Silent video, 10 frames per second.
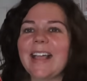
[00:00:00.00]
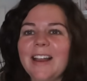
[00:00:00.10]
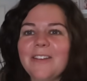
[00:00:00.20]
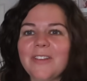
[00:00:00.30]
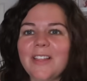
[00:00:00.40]

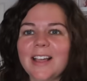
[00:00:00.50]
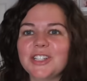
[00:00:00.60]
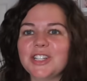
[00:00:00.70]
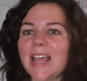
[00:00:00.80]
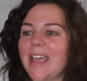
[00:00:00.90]
kind of feel like I
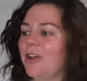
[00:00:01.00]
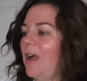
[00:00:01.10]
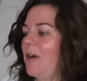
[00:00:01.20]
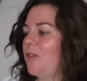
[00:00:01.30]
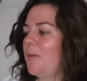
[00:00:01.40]
should take
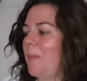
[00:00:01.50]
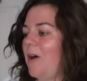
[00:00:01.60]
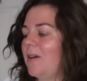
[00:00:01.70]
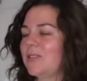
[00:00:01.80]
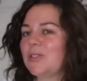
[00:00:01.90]
her out of the
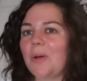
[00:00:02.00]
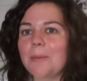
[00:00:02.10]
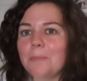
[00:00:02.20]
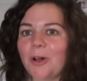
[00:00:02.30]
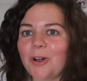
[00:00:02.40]
box so I
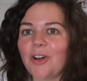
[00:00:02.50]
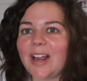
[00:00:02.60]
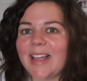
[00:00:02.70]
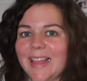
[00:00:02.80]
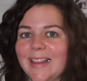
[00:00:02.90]
can put
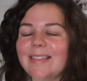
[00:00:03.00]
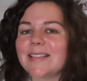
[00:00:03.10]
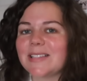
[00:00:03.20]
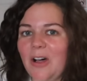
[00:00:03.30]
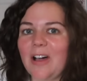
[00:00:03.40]
her in the
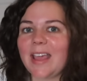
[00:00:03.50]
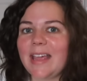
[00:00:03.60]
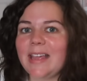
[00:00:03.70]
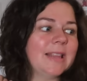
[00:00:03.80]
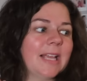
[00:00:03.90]

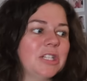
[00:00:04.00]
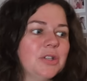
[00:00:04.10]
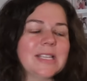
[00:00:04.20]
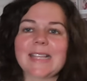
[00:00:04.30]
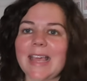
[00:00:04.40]
stocking, like do
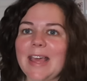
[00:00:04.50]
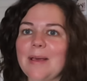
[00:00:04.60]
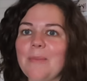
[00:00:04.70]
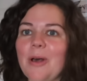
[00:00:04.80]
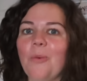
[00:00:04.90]
the
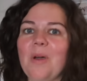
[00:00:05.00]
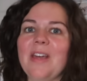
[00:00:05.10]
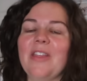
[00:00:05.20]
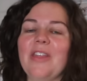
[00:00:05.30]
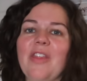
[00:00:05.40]
same
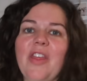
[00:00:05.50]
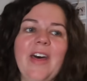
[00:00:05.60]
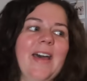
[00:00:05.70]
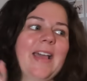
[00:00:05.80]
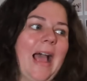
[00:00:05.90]
with
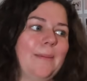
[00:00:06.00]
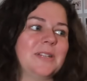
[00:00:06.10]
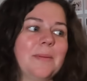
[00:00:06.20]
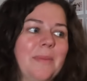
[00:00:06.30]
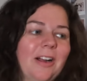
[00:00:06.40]
the
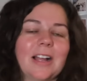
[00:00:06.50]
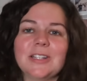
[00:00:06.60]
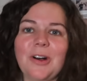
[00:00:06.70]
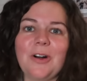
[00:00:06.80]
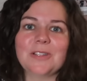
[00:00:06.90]
Captain America
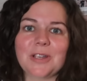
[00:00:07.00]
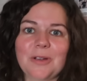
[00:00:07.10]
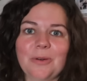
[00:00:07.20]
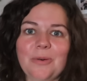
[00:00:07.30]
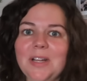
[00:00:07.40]
doll
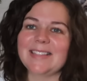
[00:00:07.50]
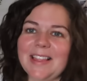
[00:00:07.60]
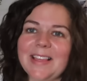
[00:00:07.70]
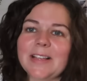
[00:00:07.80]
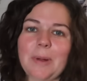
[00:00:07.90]
too, because I
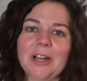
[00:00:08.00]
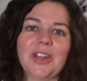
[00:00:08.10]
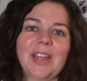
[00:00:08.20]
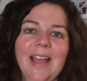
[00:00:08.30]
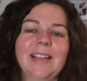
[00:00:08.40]
think
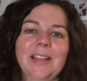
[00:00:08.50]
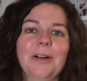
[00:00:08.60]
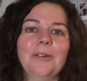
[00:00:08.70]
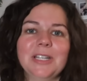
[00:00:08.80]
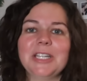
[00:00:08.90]
especially at, you
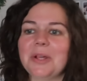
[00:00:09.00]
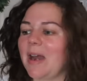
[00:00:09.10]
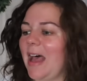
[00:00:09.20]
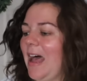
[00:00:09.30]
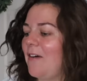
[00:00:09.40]
know, two
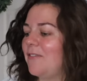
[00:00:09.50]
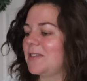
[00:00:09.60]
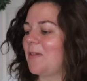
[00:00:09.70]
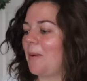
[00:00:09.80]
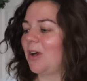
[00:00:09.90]
and a half,
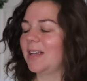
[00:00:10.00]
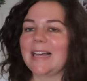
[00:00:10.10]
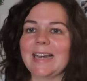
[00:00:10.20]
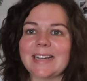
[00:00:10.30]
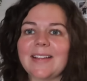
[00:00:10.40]
it's a lot more
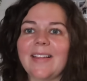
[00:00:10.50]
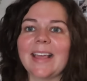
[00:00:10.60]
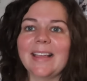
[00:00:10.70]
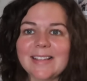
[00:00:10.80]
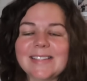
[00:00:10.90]
exciting to
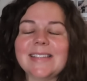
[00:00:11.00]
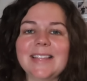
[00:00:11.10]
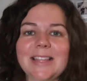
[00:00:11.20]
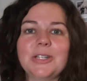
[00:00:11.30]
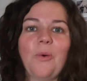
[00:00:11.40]
like see
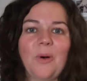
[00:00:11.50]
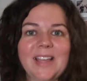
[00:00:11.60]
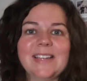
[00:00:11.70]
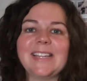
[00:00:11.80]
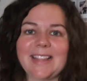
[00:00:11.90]
the
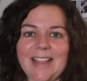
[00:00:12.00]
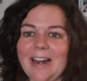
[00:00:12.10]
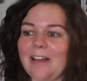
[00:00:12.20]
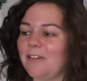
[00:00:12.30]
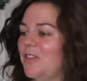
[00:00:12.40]
toy and take
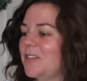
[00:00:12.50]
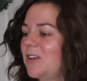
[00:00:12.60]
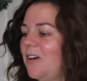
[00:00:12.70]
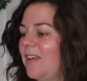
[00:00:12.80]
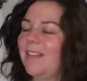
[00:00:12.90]
that out of the
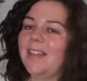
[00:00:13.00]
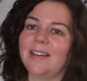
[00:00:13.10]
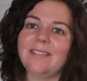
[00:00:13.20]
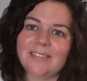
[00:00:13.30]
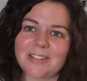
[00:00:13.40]
stocking
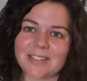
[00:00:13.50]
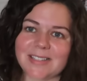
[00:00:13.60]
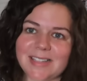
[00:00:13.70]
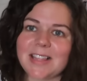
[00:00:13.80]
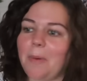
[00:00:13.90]
than just
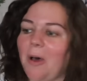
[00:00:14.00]
see the